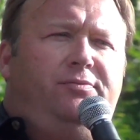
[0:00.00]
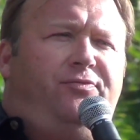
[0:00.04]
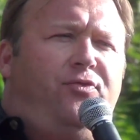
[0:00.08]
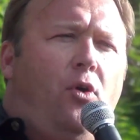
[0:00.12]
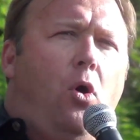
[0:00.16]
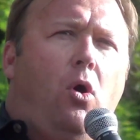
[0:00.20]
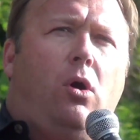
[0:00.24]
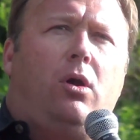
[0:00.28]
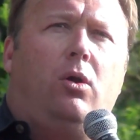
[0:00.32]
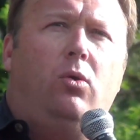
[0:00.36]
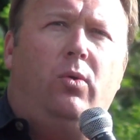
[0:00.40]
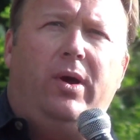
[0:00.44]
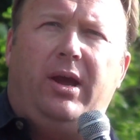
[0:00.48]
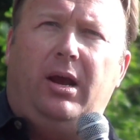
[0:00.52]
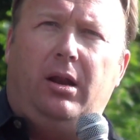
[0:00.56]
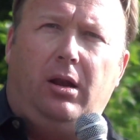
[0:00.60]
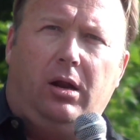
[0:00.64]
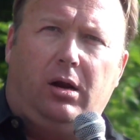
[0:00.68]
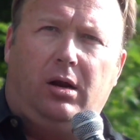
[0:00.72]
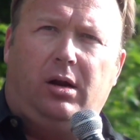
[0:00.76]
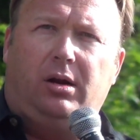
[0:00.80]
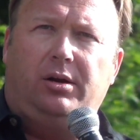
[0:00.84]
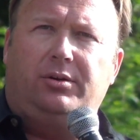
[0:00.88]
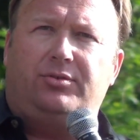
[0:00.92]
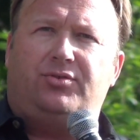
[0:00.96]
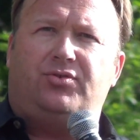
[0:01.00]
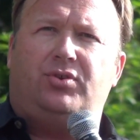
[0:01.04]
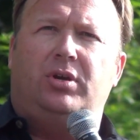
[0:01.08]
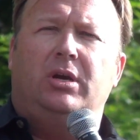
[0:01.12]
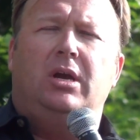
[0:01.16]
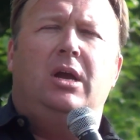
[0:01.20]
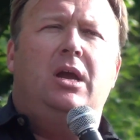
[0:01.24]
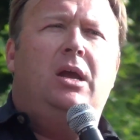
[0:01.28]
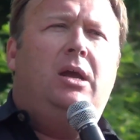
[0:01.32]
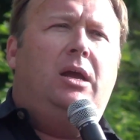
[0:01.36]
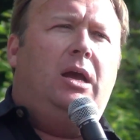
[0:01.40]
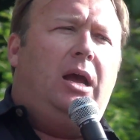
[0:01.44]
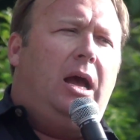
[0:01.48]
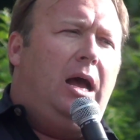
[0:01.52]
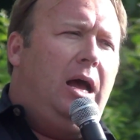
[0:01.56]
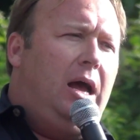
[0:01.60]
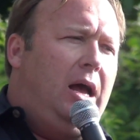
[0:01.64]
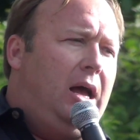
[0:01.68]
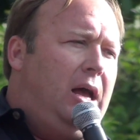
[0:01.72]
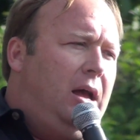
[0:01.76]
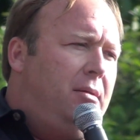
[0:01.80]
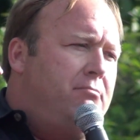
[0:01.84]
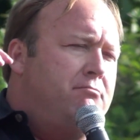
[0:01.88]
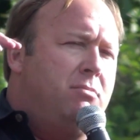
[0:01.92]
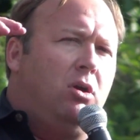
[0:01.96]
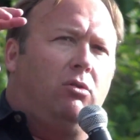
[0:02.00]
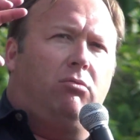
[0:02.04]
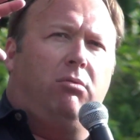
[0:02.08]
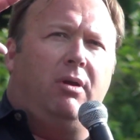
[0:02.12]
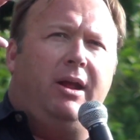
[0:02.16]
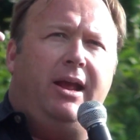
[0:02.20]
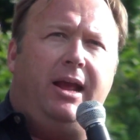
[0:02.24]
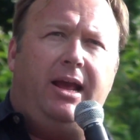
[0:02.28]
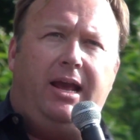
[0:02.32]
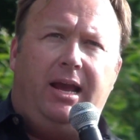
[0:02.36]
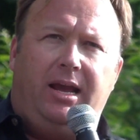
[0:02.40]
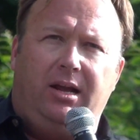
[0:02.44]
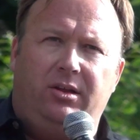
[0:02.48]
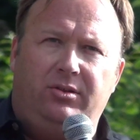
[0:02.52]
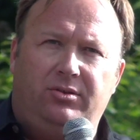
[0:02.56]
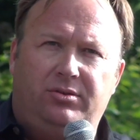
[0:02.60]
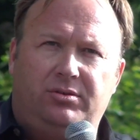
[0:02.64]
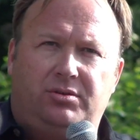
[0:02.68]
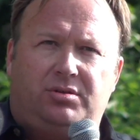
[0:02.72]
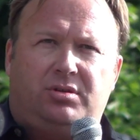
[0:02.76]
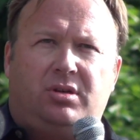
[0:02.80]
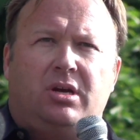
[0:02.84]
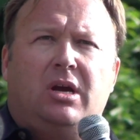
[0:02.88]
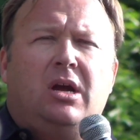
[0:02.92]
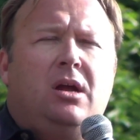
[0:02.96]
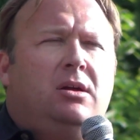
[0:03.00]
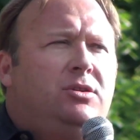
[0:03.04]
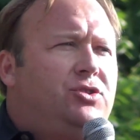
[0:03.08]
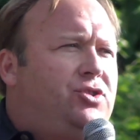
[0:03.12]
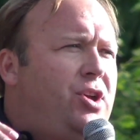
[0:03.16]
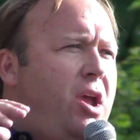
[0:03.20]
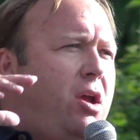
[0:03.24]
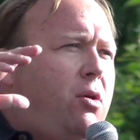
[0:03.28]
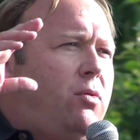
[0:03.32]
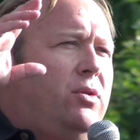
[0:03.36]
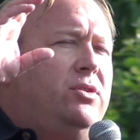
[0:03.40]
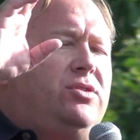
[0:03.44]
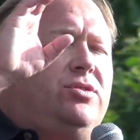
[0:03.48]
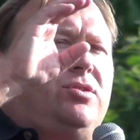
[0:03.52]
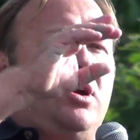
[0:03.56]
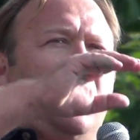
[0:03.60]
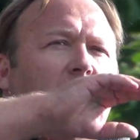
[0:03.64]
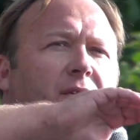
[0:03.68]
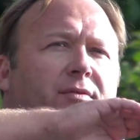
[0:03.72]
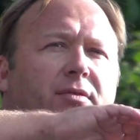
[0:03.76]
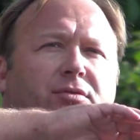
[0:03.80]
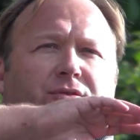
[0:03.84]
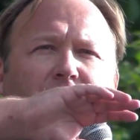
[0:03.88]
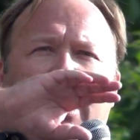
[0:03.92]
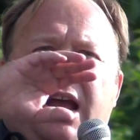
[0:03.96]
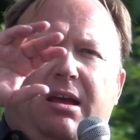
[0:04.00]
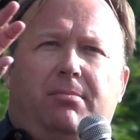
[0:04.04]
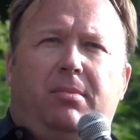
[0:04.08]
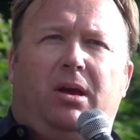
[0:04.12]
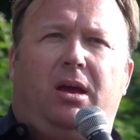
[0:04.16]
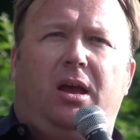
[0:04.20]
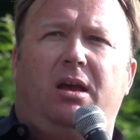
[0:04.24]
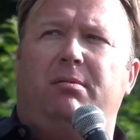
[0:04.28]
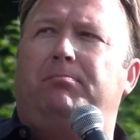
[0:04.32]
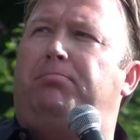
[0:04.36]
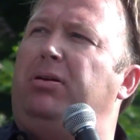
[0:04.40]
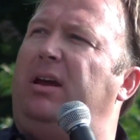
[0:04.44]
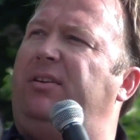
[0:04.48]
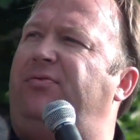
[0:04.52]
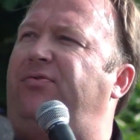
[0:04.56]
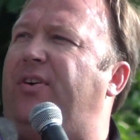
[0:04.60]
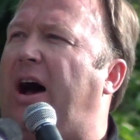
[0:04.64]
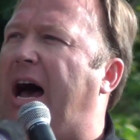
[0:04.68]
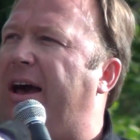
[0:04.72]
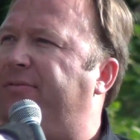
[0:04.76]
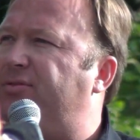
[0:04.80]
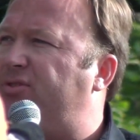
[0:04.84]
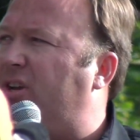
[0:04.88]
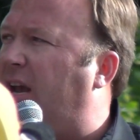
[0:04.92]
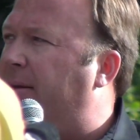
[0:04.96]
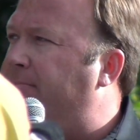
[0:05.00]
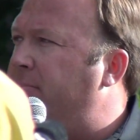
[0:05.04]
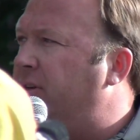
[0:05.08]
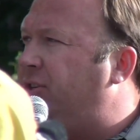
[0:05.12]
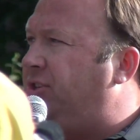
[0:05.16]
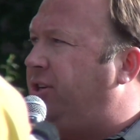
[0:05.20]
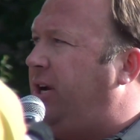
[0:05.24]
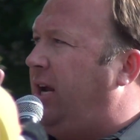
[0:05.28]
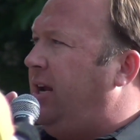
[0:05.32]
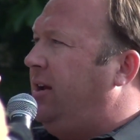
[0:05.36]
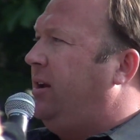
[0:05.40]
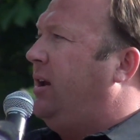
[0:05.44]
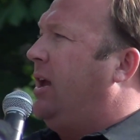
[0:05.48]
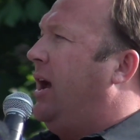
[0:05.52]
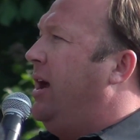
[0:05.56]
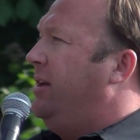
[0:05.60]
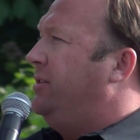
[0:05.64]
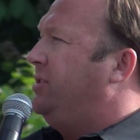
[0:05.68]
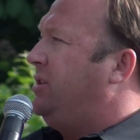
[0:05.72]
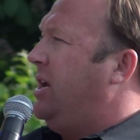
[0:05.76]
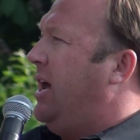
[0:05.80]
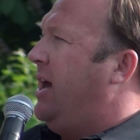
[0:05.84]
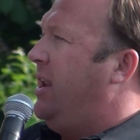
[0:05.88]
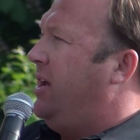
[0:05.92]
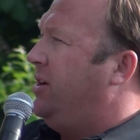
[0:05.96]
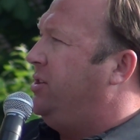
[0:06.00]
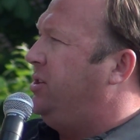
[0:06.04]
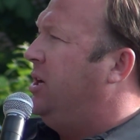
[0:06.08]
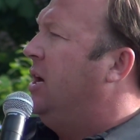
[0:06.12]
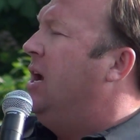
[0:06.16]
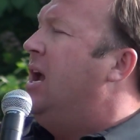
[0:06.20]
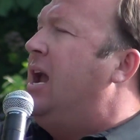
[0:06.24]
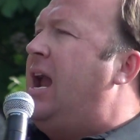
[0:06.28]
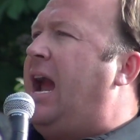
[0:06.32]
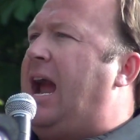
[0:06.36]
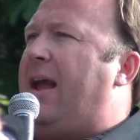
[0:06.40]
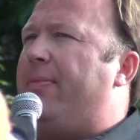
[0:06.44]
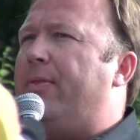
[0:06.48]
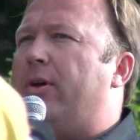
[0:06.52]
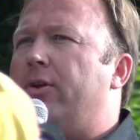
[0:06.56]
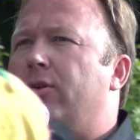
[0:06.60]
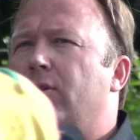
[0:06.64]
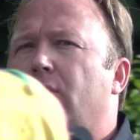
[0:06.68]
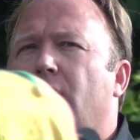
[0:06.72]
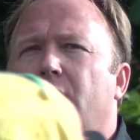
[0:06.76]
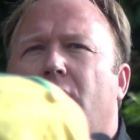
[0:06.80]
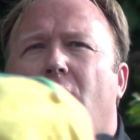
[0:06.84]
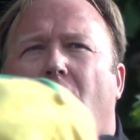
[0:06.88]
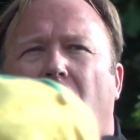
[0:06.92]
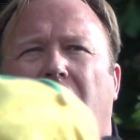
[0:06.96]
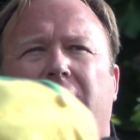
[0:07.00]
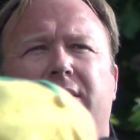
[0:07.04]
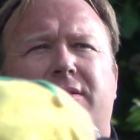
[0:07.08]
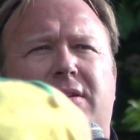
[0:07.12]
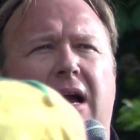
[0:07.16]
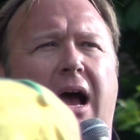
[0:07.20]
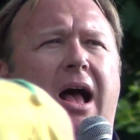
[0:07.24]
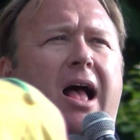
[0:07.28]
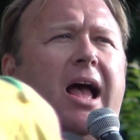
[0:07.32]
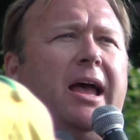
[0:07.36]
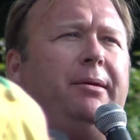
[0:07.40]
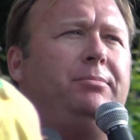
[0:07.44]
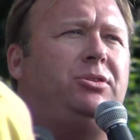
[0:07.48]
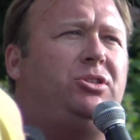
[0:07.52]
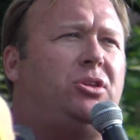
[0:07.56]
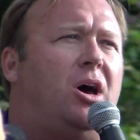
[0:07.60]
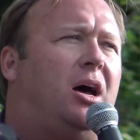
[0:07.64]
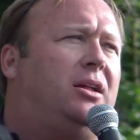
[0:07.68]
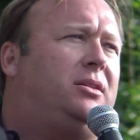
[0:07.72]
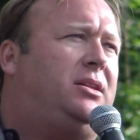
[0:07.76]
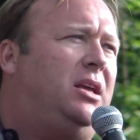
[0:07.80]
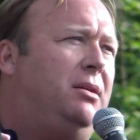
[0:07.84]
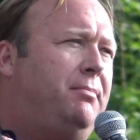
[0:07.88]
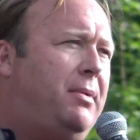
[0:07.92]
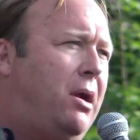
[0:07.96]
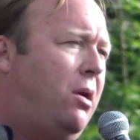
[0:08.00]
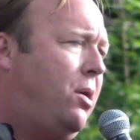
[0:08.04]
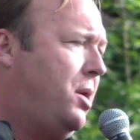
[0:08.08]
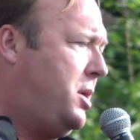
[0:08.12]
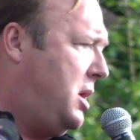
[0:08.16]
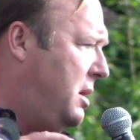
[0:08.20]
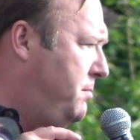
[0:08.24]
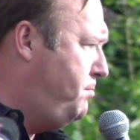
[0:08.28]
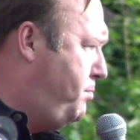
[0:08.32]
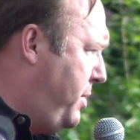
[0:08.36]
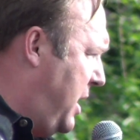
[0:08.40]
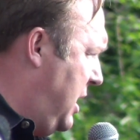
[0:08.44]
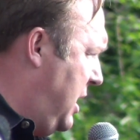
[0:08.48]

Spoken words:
four-wheelers, Marines, Secret Service aiming MP5 submachine guns at us, and the New York Times thought the American